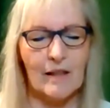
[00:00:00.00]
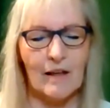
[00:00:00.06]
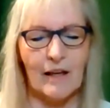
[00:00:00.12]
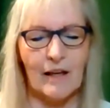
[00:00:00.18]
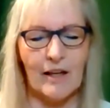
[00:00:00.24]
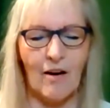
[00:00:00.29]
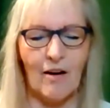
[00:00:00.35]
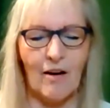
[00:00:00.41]

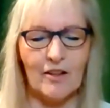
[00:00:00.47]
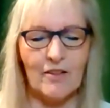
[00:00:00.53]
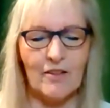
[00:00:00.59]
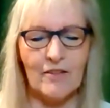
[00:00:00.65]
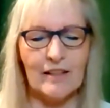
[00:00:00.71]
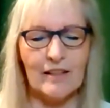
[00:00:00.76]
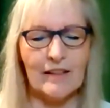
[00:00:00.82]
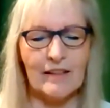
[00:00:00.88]
I honor
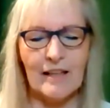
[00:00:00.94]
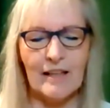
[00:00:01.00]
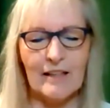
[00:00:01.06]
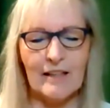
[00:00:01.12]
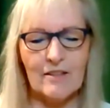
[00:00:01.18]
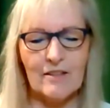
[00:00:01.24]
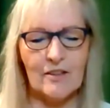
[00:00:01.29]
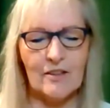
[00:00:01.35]
the
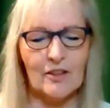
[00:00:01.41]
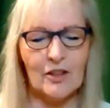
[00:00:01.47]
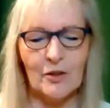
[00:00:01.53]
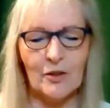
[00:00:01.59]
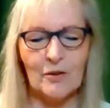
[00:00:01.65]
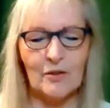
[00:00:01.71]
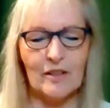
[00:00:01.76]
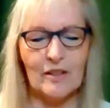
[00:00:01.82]
innate
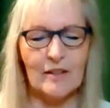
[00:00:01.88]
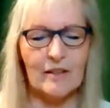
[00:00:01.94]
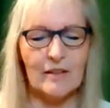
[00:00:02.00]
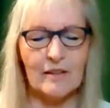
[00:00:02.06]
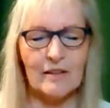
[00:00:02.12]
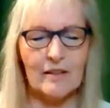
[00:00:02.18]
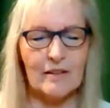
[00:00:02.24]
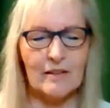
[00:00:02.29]

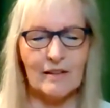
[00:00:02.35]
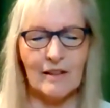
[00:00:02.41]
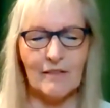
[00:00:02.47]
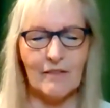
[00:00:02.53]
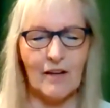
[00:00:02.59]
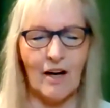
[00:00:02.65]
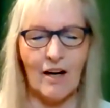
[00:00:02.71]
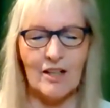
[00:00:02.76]
union
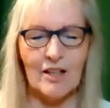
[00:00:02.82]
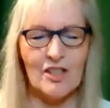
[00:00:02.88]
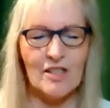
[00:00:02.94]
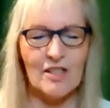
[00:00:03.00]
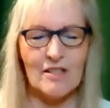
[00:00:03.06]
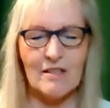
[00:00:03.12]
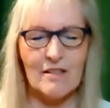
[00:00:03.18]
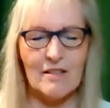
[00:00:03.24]
of
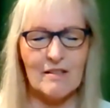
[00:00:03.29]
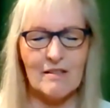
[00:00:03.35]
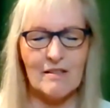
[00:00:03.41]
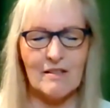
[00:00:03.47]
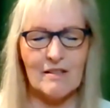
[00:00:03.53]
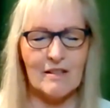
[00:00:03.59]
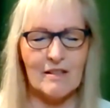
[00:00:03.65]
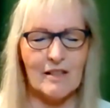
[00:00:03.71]

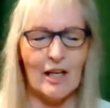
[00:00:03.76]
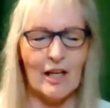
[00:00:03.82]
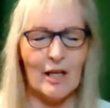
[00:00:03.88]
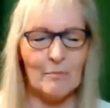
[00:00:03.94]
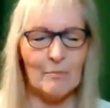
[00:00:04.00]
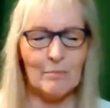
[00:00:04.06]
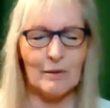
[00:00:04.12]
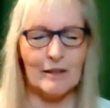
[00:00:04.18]
consciousness
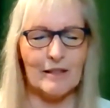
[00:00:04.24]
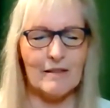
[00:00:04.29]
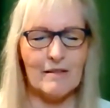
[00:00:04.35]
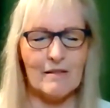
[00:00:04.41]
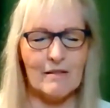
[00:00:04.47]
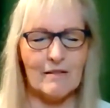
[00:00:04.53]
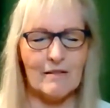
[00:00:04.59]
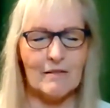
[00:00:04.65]
and
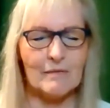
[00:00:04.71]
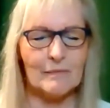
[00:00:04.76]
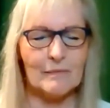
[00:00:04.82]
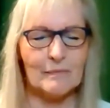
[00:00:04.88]
bliss.